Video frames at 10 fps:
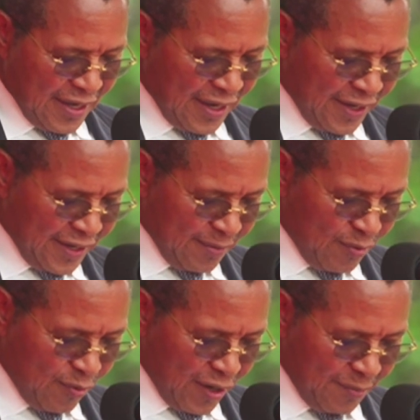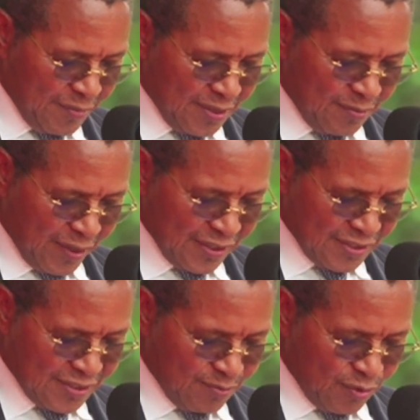Honorable Mohamed
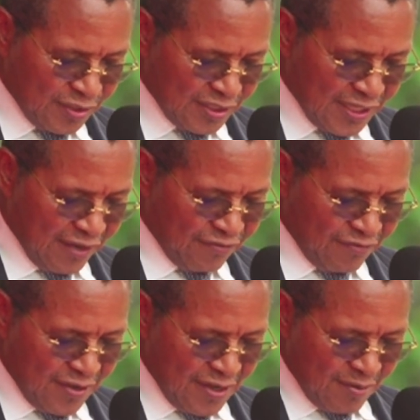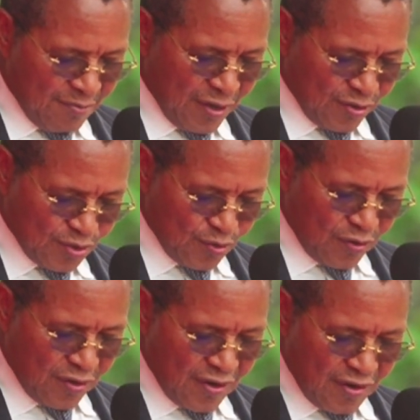Monsef Marzouk,
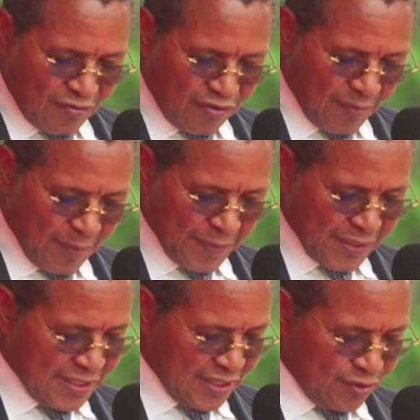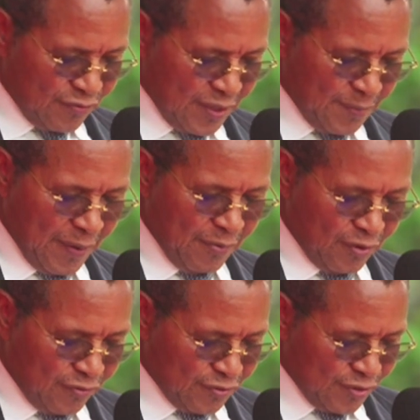former President of the Republic
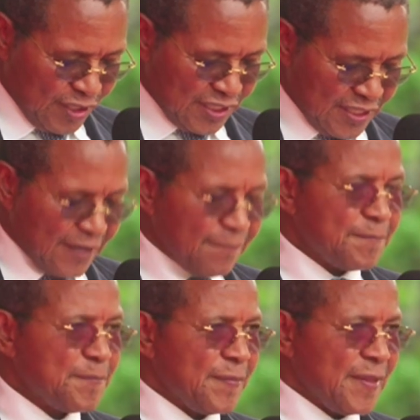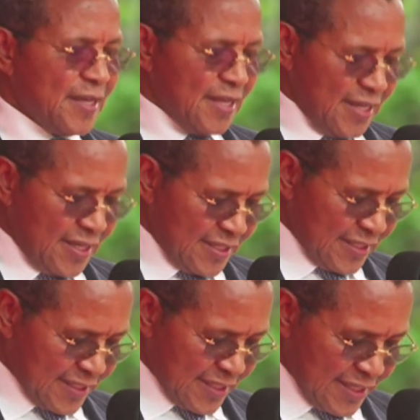of Tunisia, His
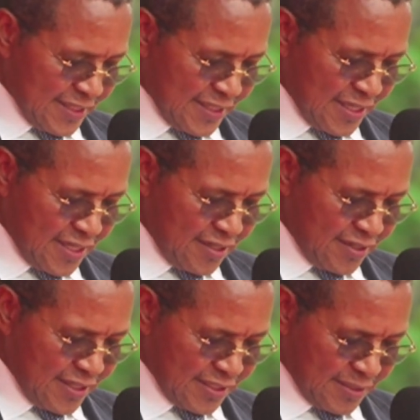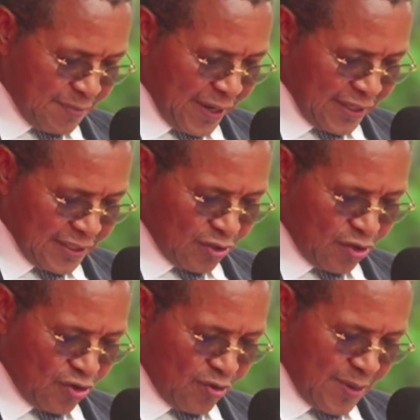Excellency Ernest Bai
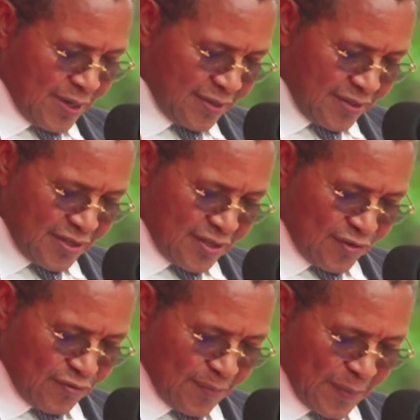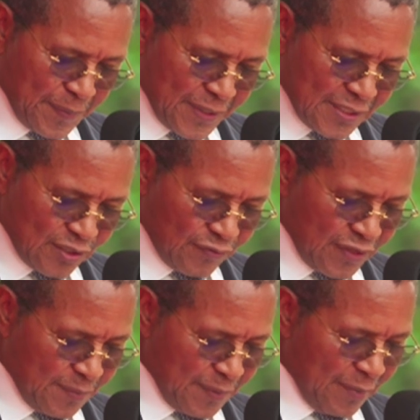Koroma, former President of the
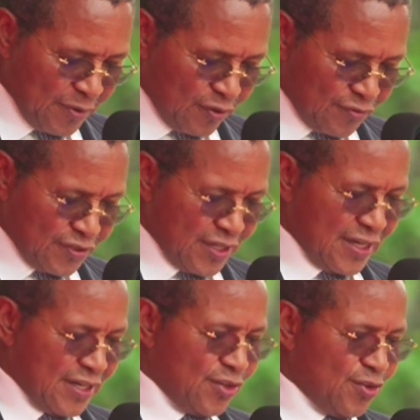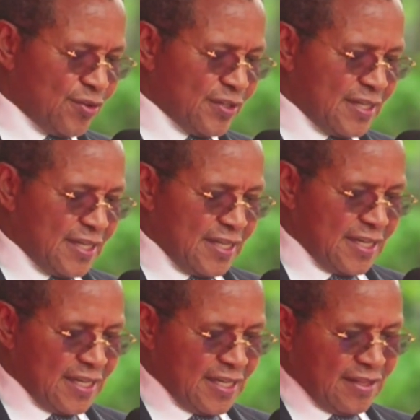Republic of Sierra Leone,
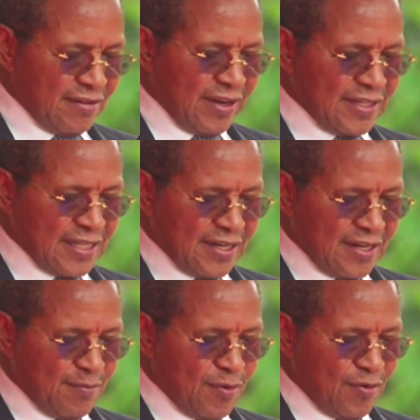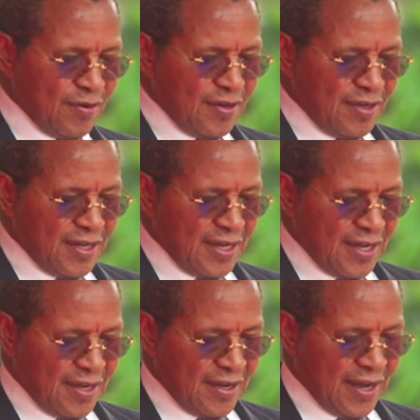and the Right Honorable
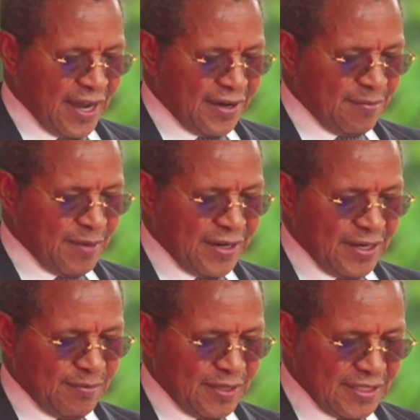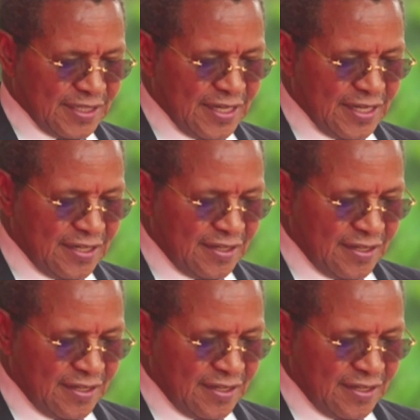Haile Mariam Desalegn,